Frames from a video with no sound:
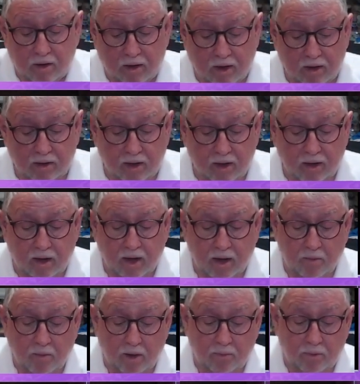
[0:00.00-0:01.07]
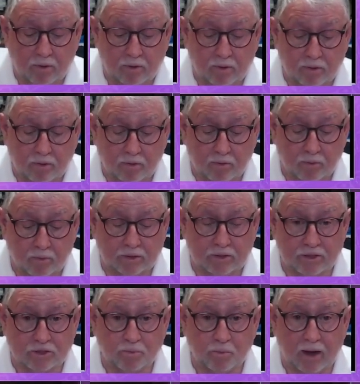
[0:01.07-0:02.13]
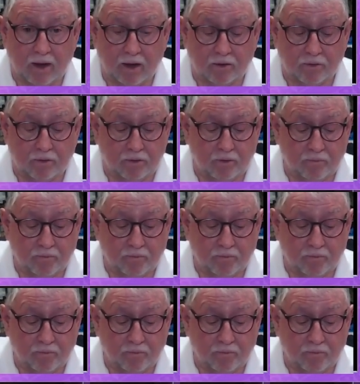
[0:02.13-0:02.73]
and I came up with this pattern,